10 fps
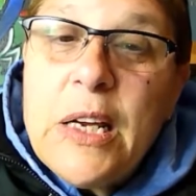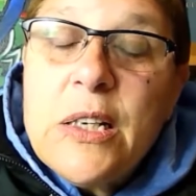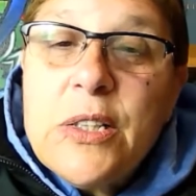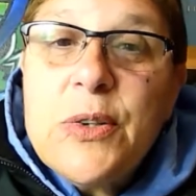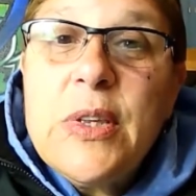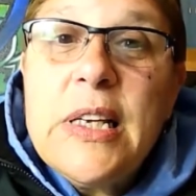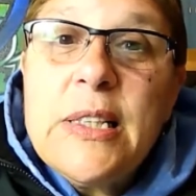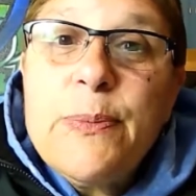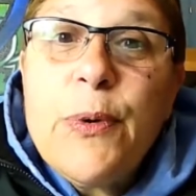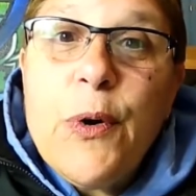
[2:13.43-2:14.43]
So
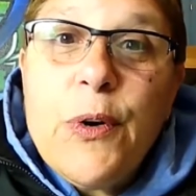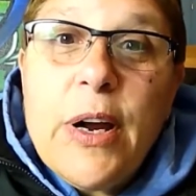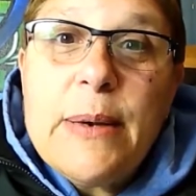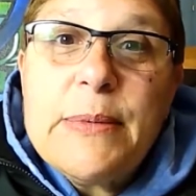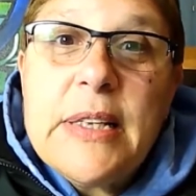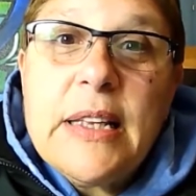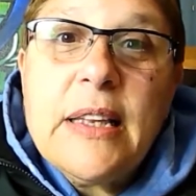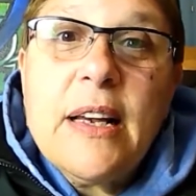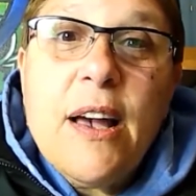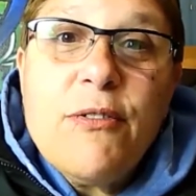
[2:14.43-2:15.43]
these programs that
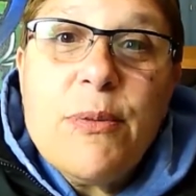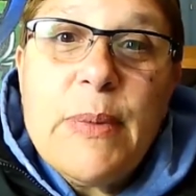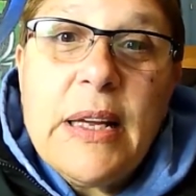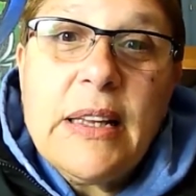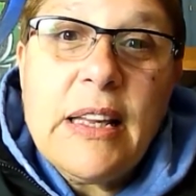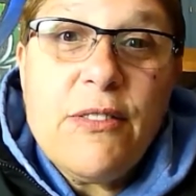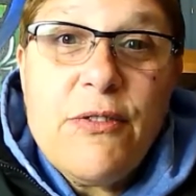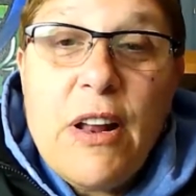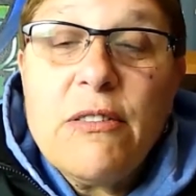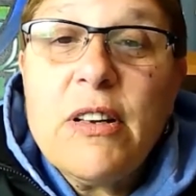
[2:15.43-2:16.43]
the
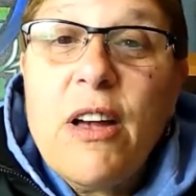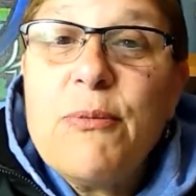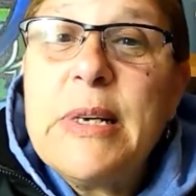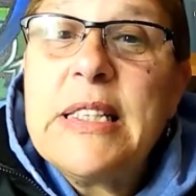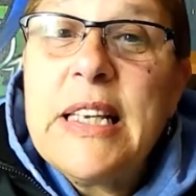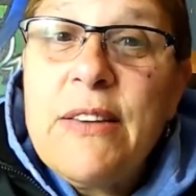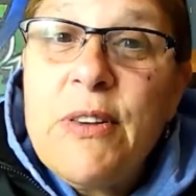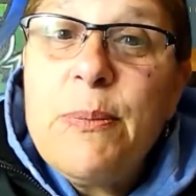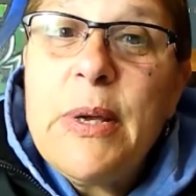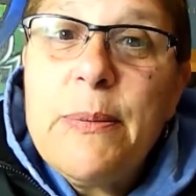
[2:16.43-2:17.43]
federal government is
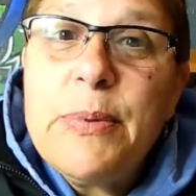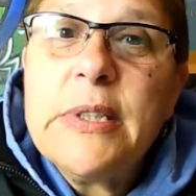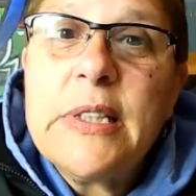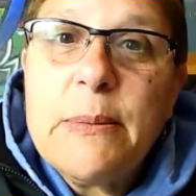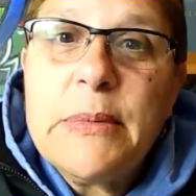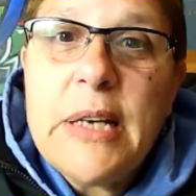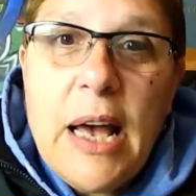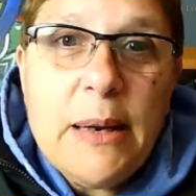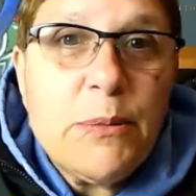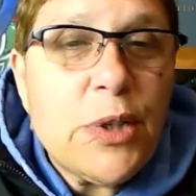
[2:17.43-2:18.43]
giving people some
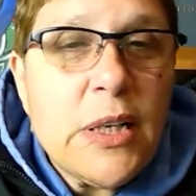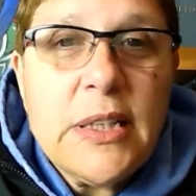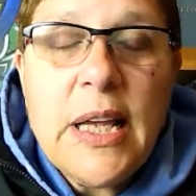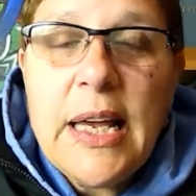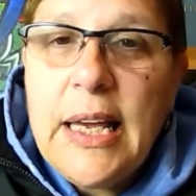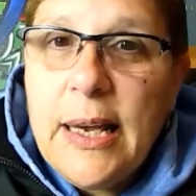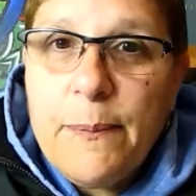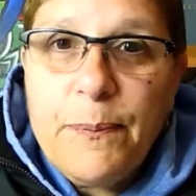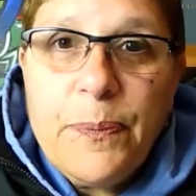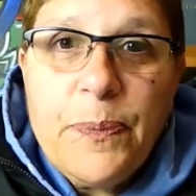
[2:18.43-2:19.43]
time, just like
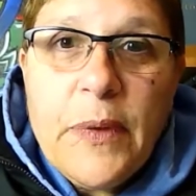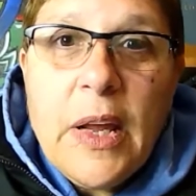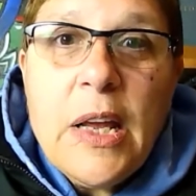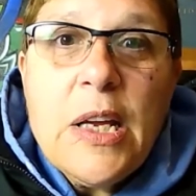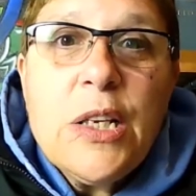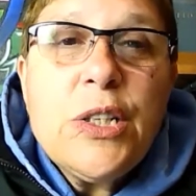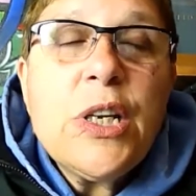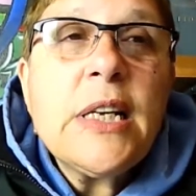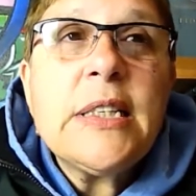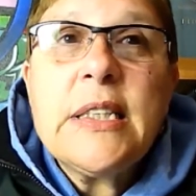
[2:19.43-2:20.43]
him.
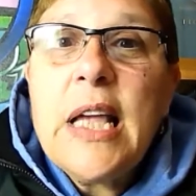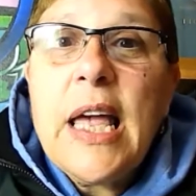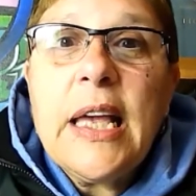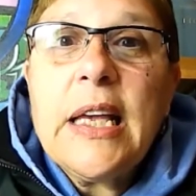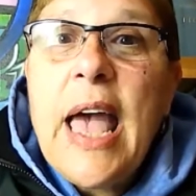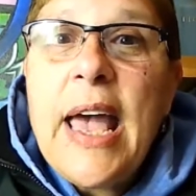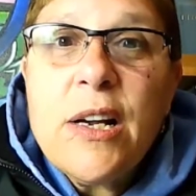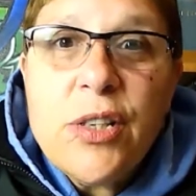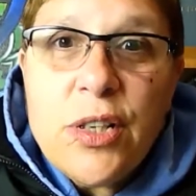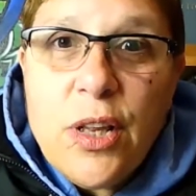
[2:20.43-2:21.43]
Just like
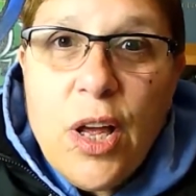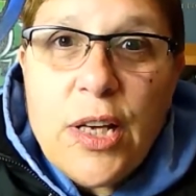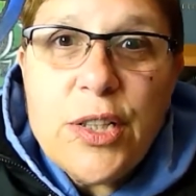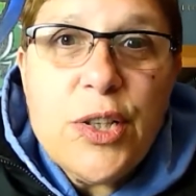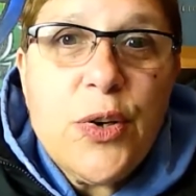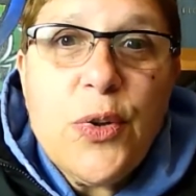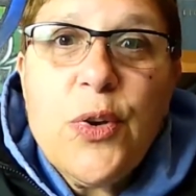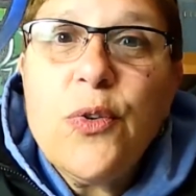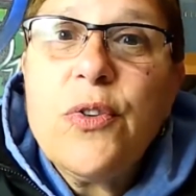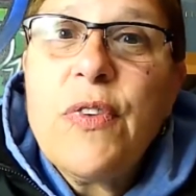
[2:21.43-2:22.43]
hair salons, the
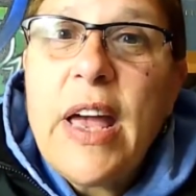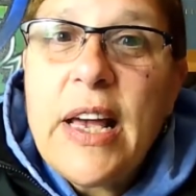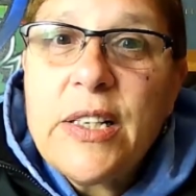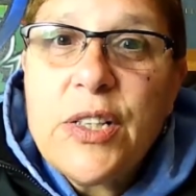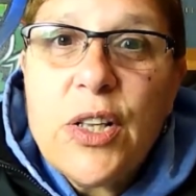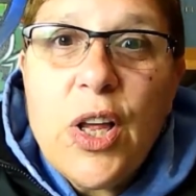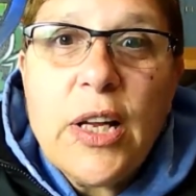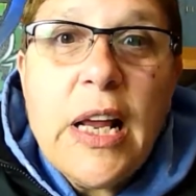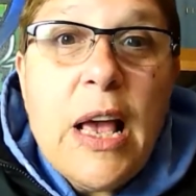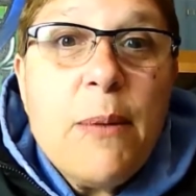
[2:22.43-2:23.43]
owner of a hair
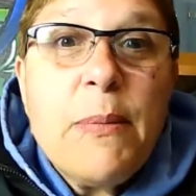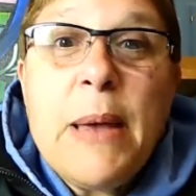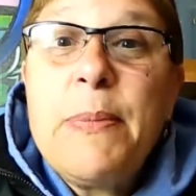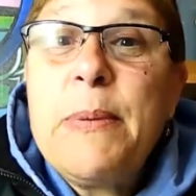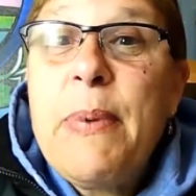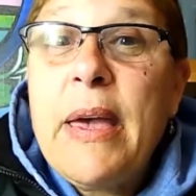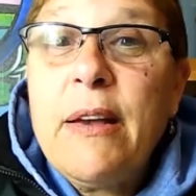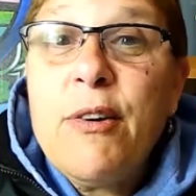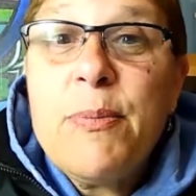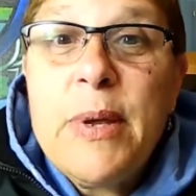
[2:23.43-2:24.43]
salon might be
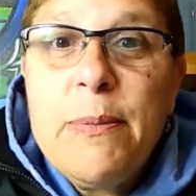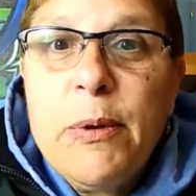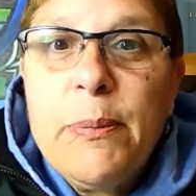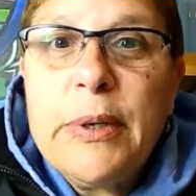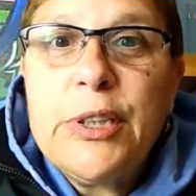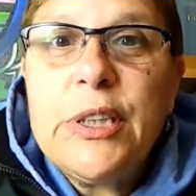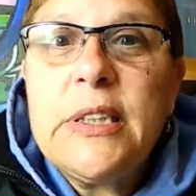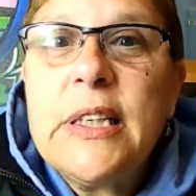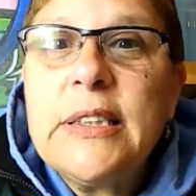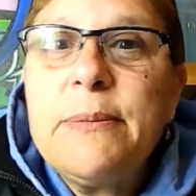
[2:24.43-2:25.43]
paying her people, but she
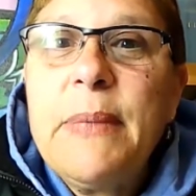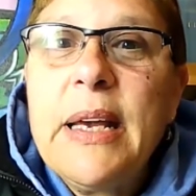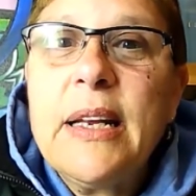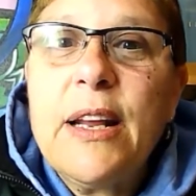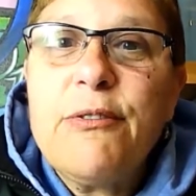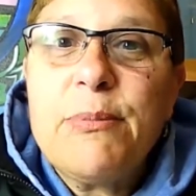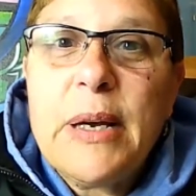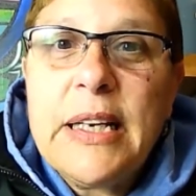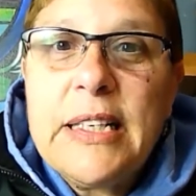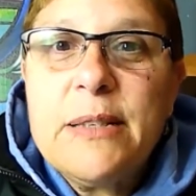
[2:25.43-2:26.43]
doesn't make enough
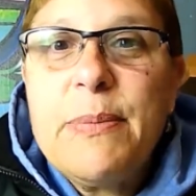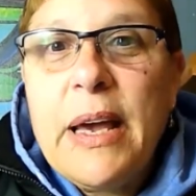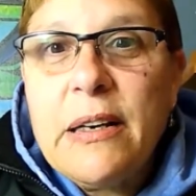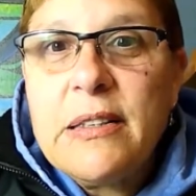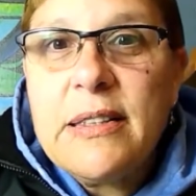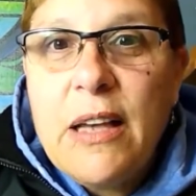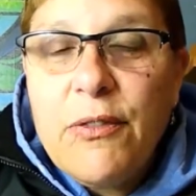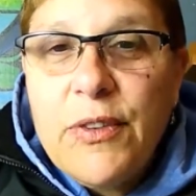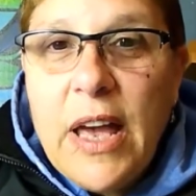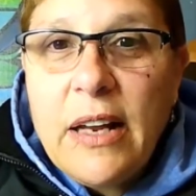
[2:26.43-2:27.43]
money to pay
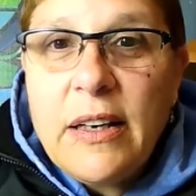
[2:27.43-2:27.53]
herself yet.